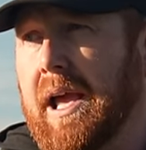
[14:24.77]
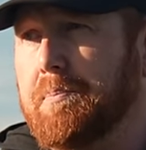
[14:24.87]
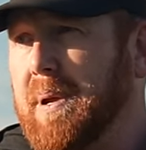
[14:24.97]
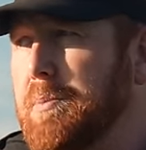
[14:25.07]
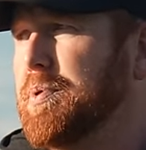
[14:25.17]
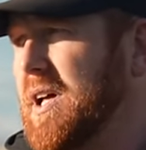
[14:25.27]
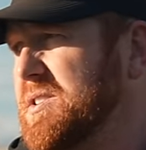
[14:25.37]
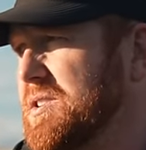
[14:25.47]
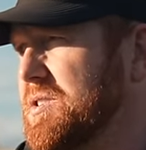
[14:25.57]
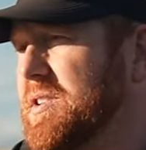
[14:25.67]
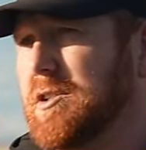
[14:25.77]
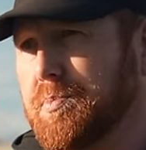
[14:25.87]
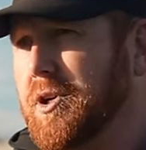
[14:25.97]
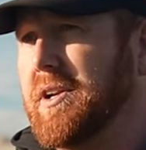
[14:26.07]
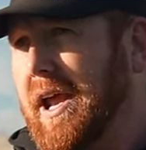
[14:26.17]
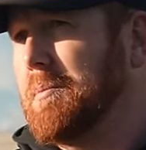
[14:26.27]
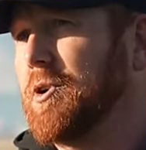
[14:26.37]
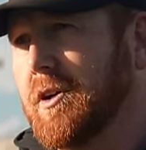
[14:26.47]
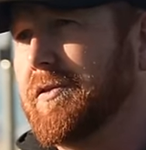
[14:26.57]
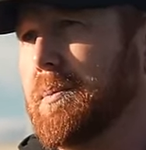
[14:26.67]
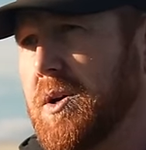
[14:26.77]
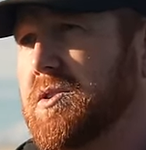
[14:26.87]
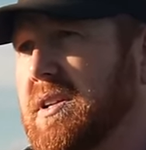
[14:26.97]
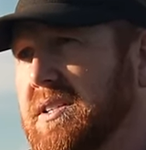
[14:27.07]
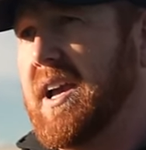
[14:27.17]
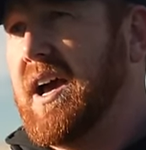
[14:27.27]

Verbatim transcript: And B plus is still pretty damn good for most of these